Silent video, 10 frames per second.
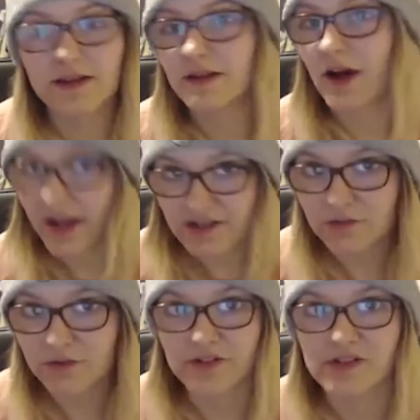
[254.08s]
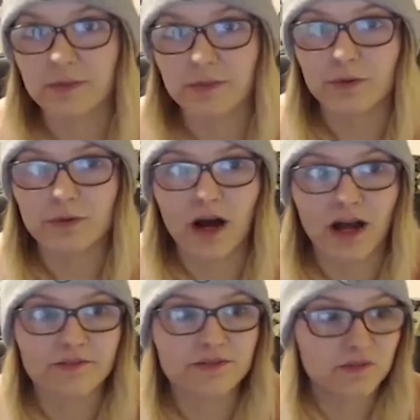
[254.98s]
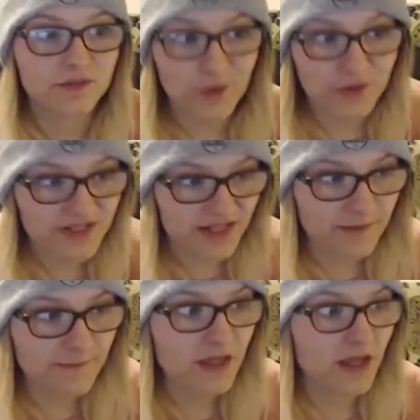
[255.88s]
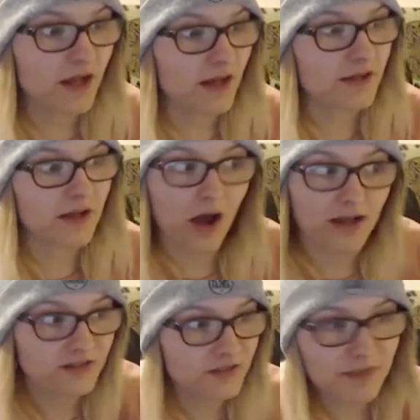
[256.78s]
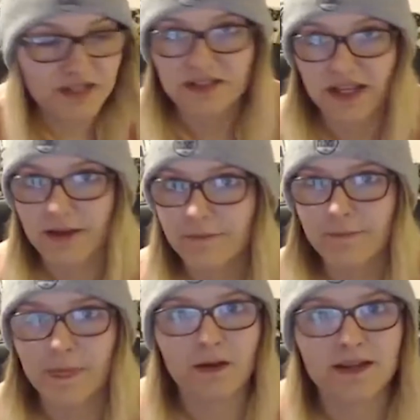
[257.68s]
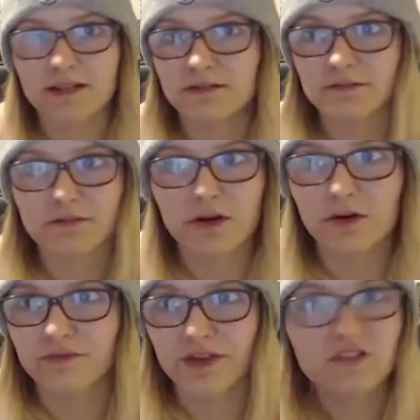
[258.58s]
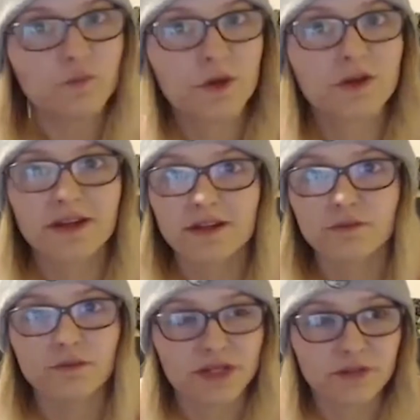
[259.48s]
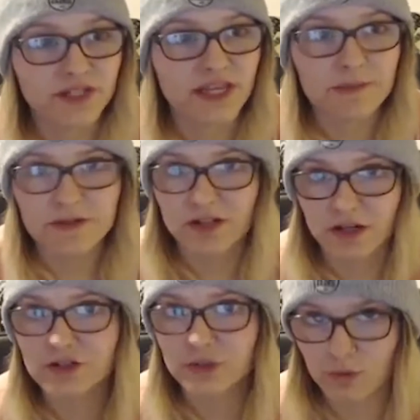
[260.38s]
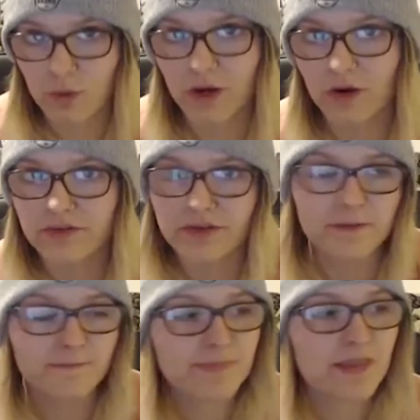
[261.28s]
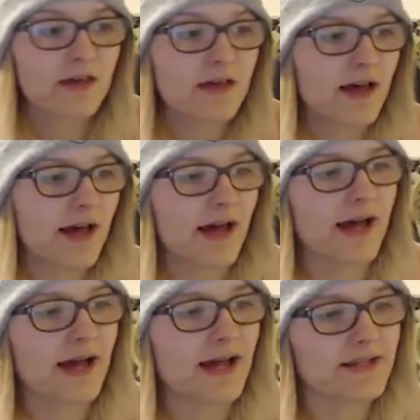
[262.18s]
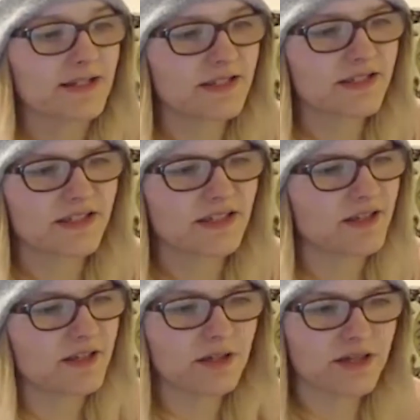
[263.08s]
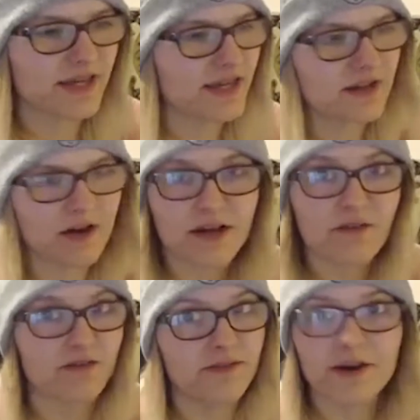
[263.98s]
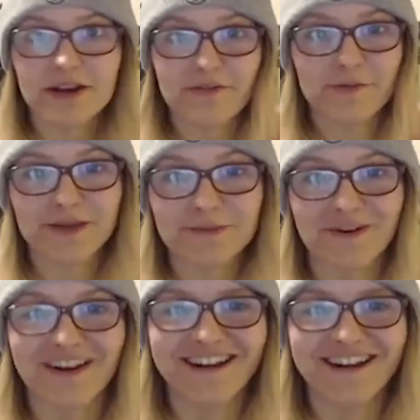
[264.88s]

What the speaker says: Eisel, for example, I've spoken to him, I speak to him on Facebook, and we keep in touch quite often, and he and I are very different people.